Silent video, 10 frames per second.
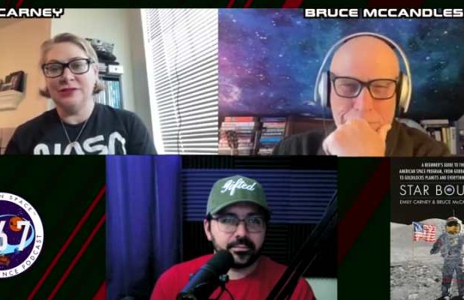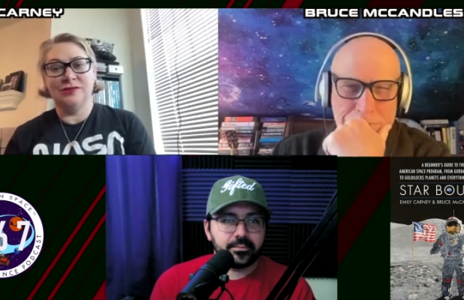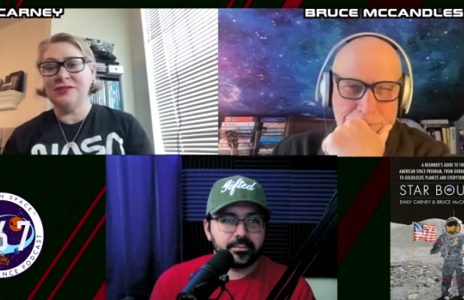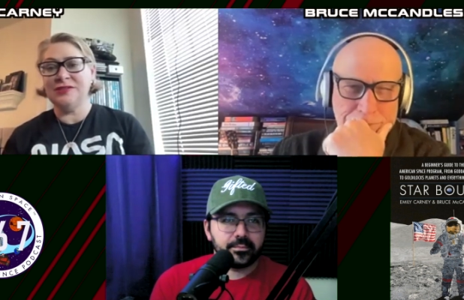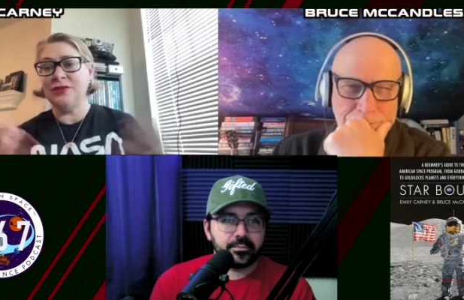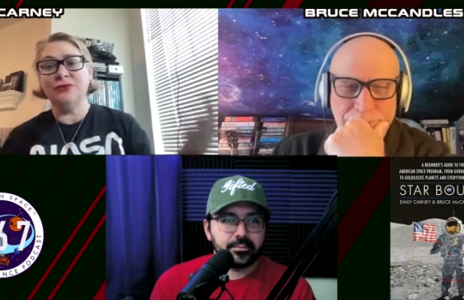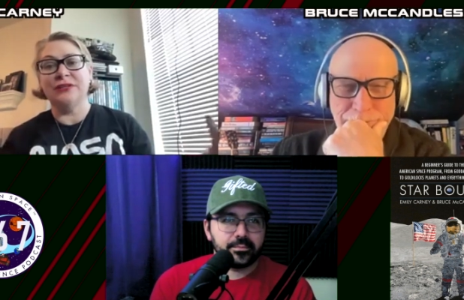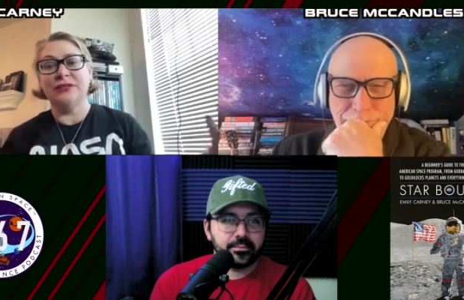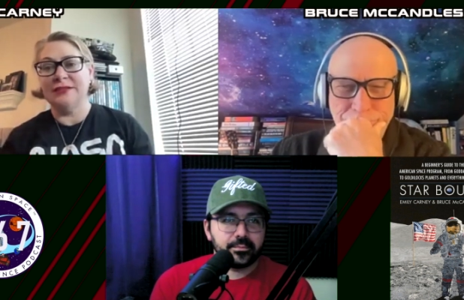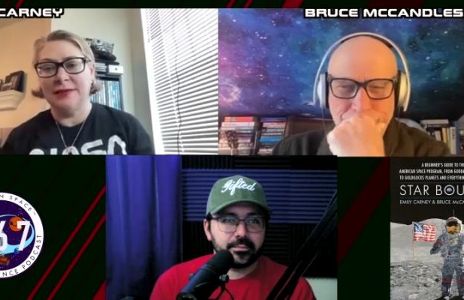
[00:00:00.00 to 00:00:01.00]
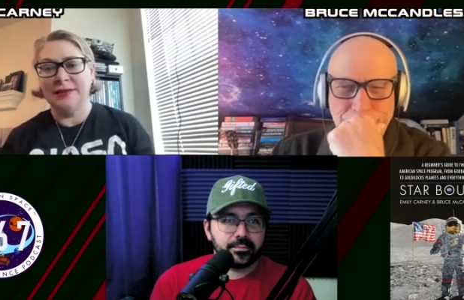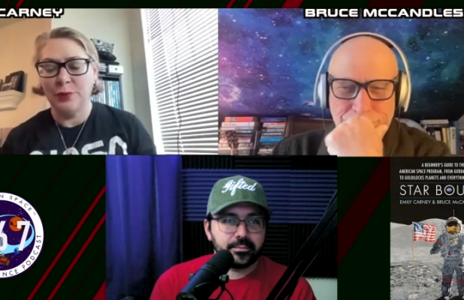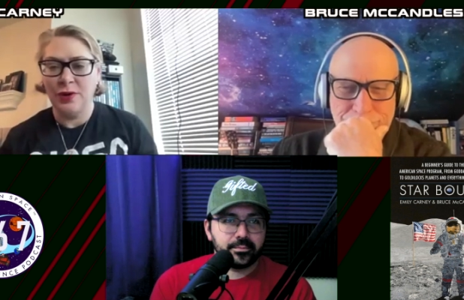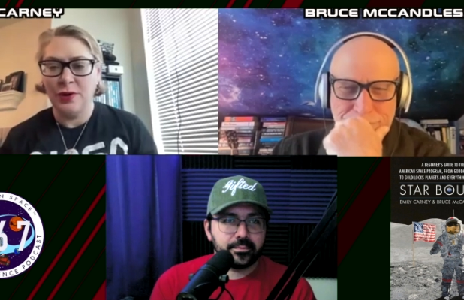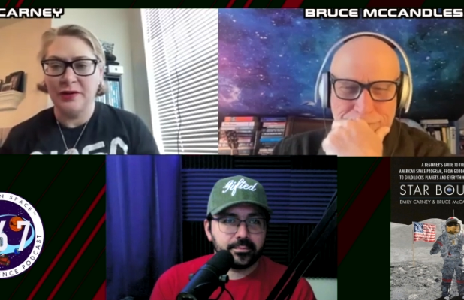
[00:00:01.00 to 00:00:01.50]
Speaker 1: just to use an
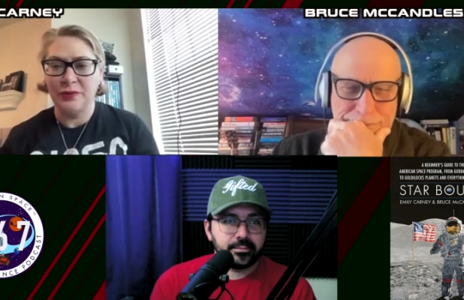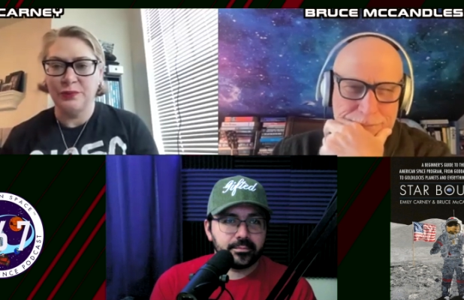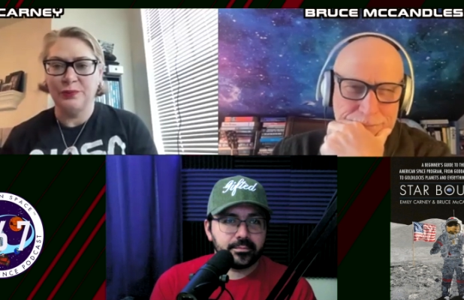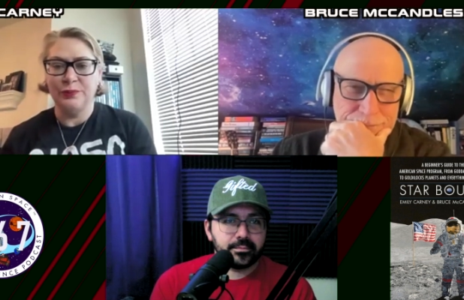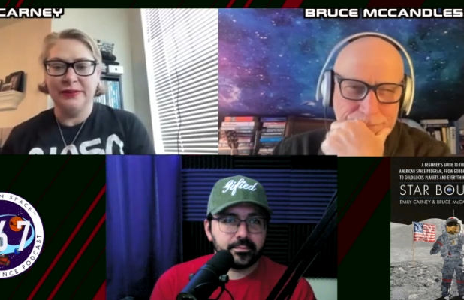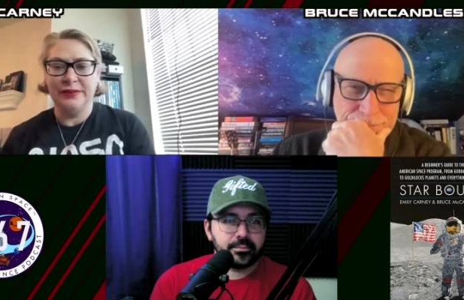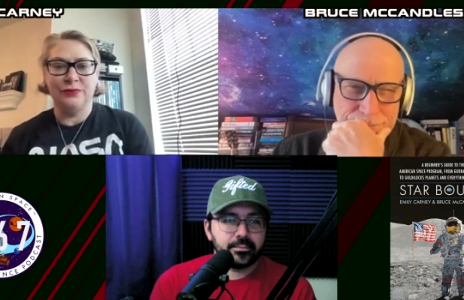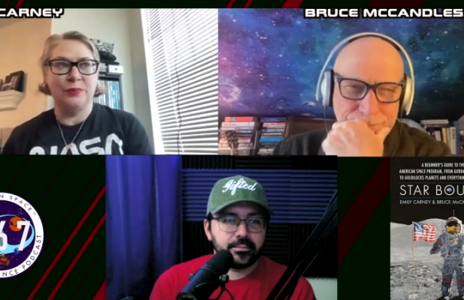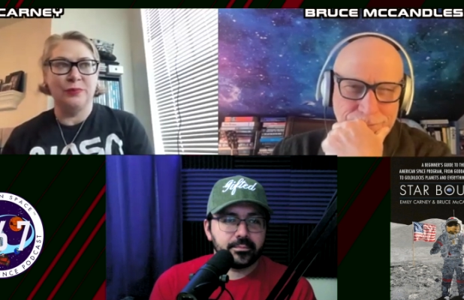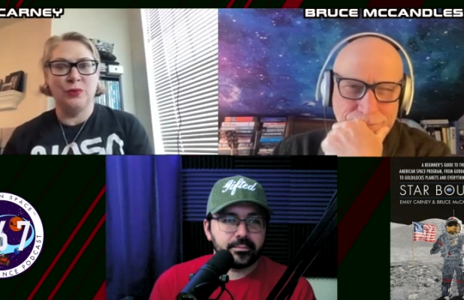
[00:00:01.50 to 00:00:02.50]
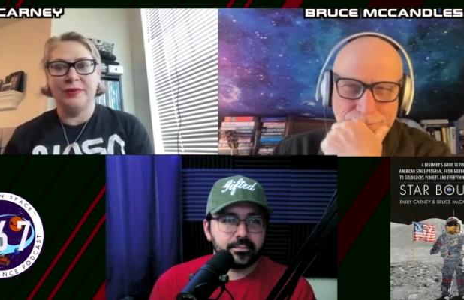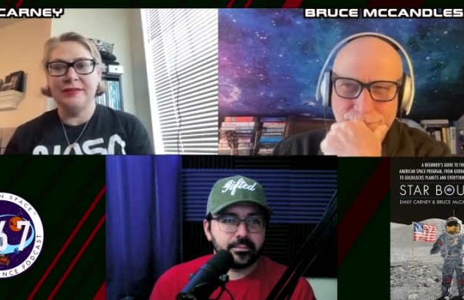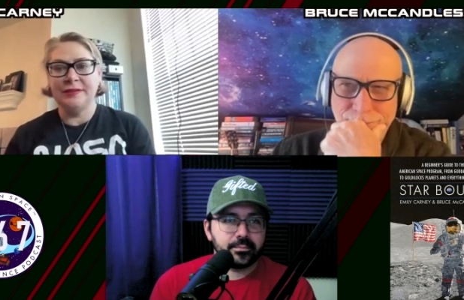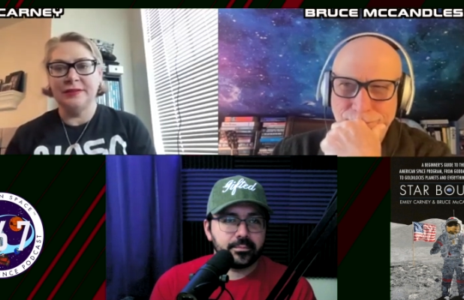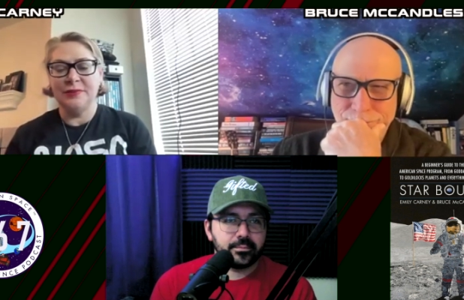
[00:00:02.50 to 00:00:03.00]
example, uh, le- more
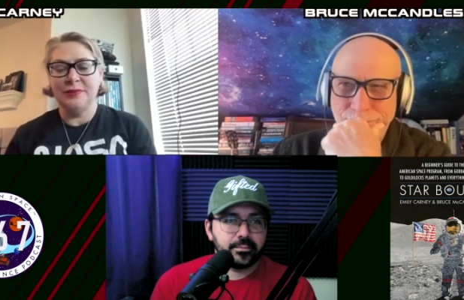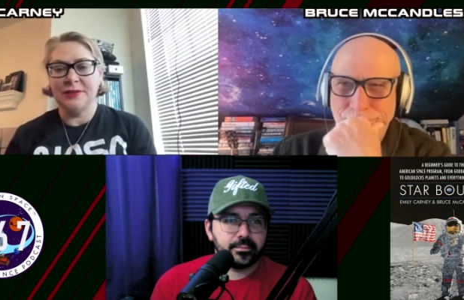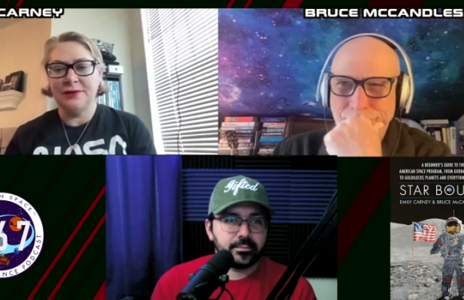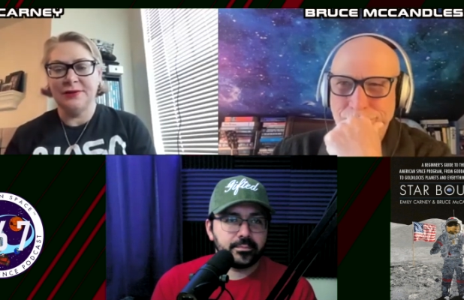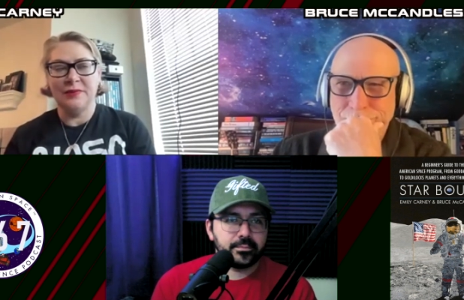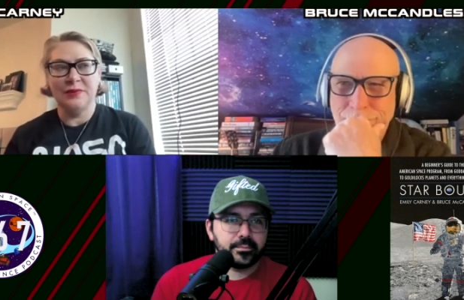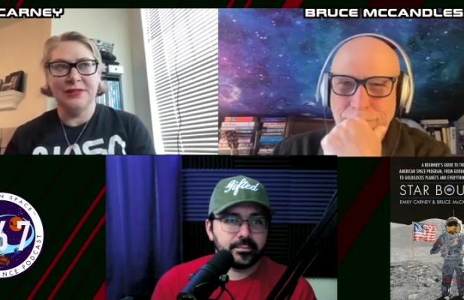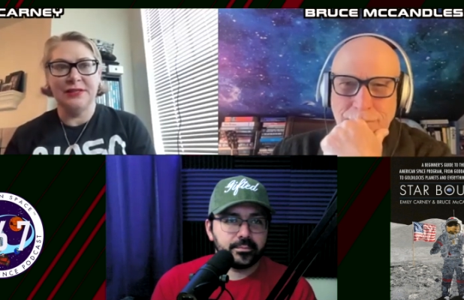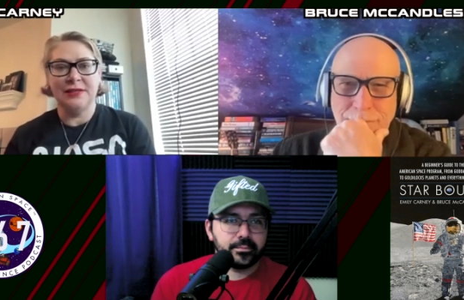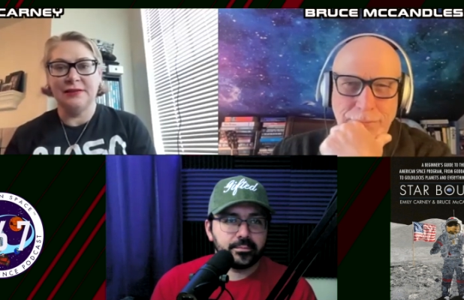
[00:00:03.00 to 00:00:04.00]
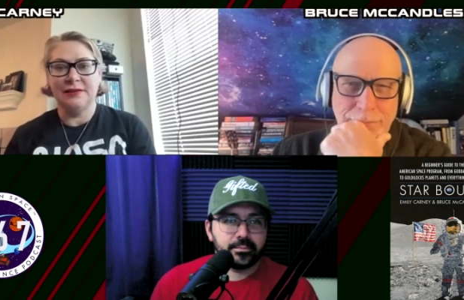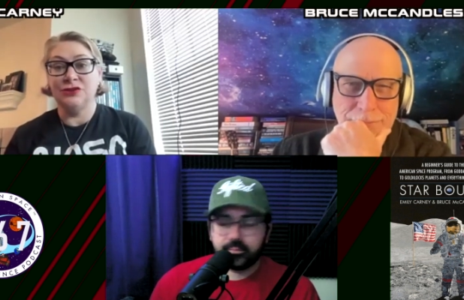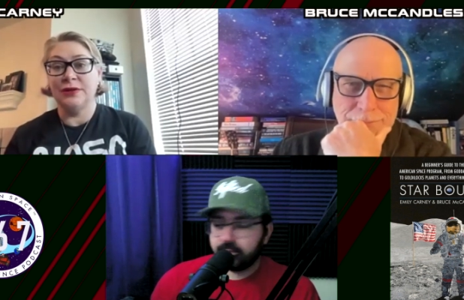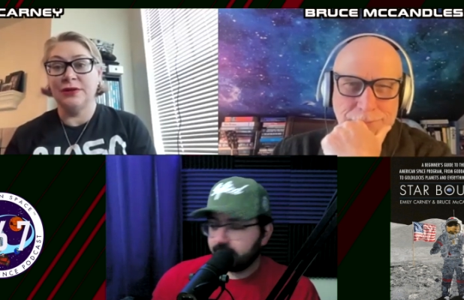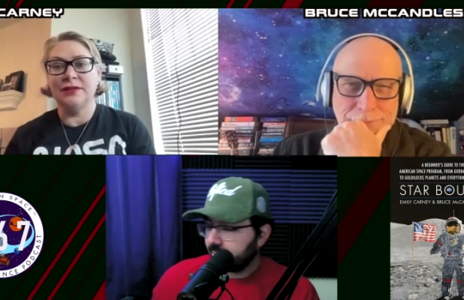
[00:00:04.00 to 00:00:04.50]
recently we saw Emily
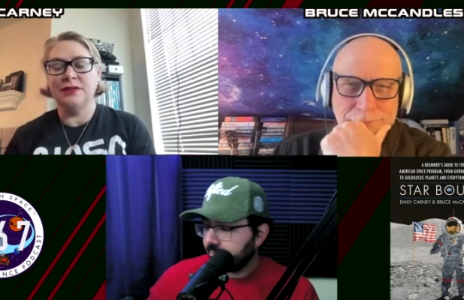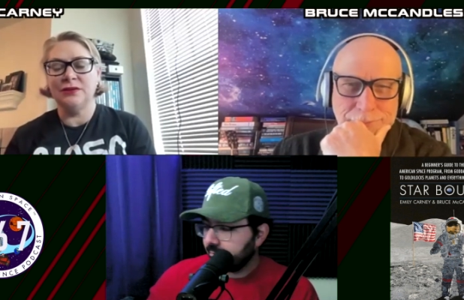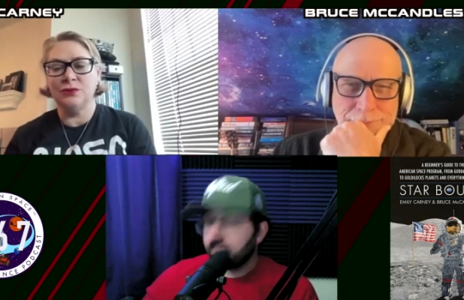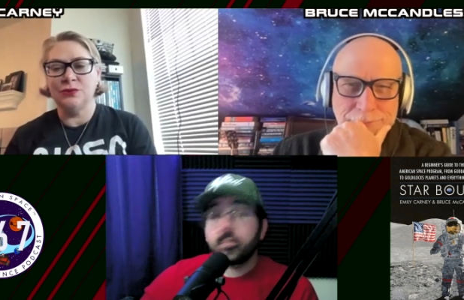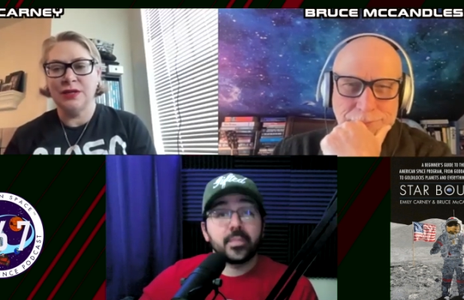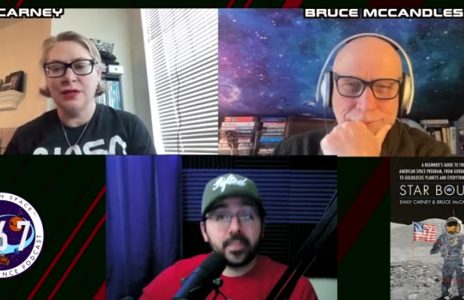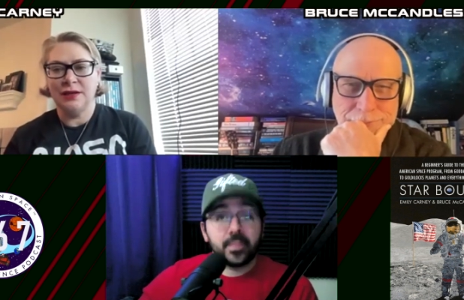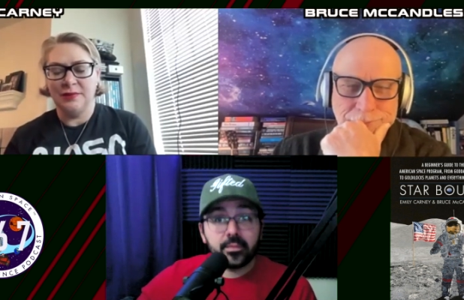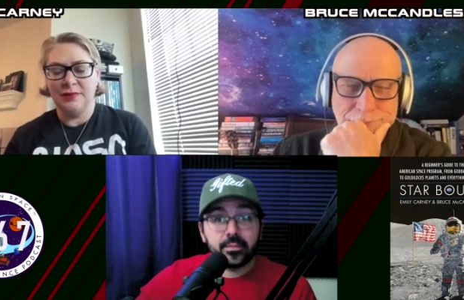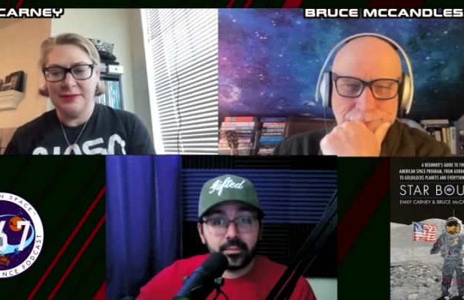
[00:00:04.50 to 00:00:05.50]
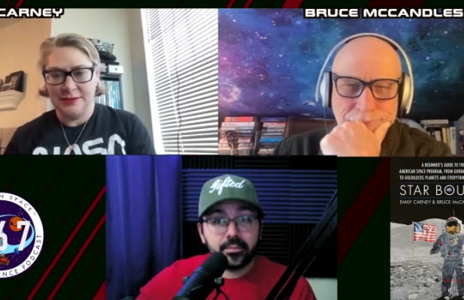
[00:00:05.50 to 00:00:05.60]
Calandrelli, who's an amazing